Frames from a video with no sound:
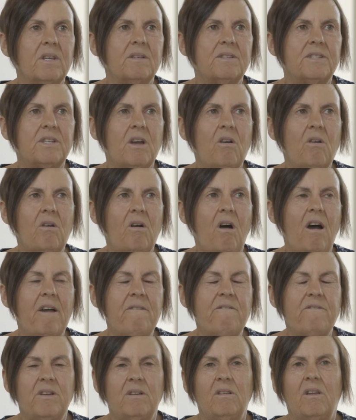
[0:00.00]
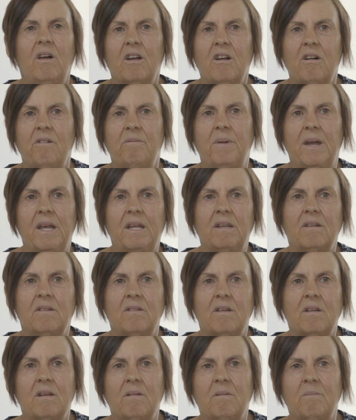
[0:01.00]
So I feel like I've been
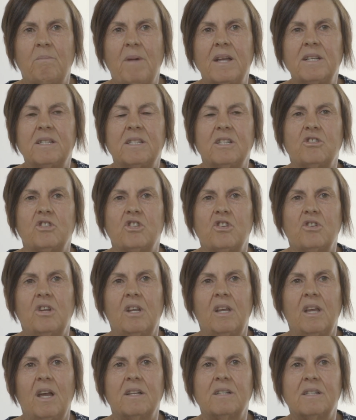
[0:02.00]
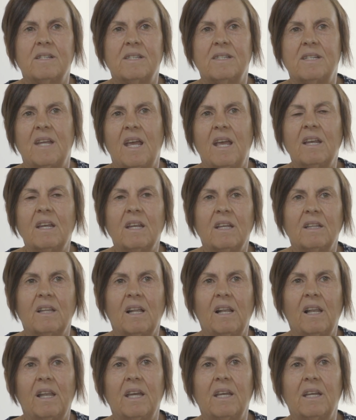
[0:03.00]
on an amazing journey understanding
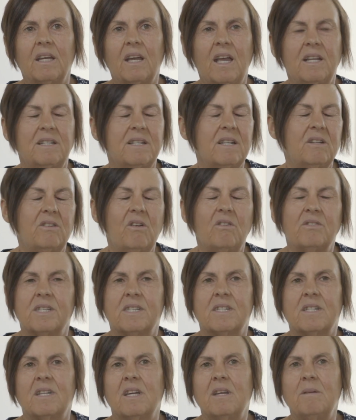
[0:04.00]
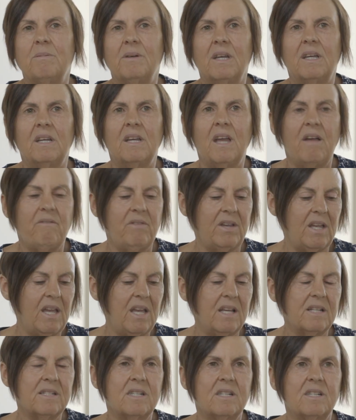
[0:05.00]
the link, and not sleeping, having
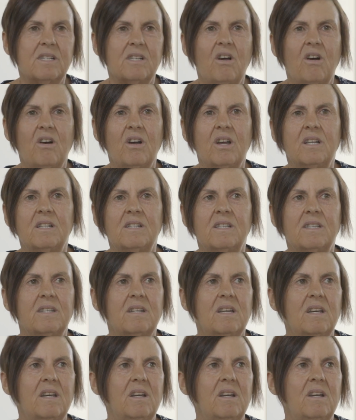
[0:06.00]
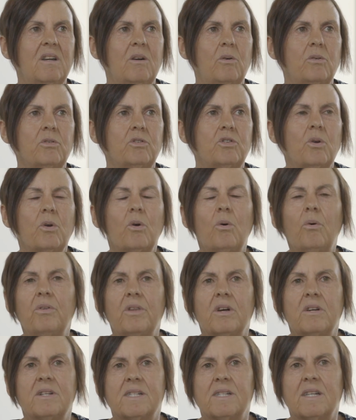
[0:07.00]
exercise, doing all
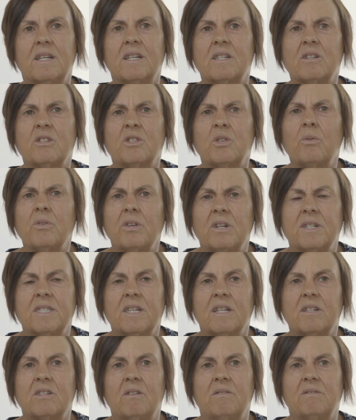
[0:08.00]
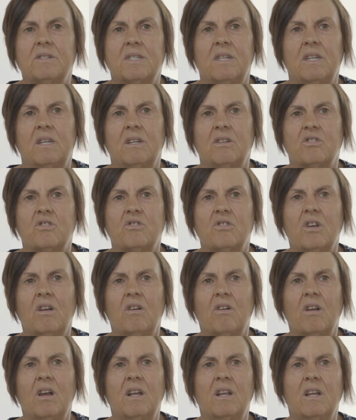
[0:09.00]
those things, because all those things obviously can
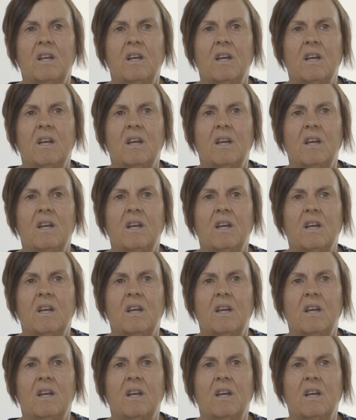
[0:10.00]
trigger it.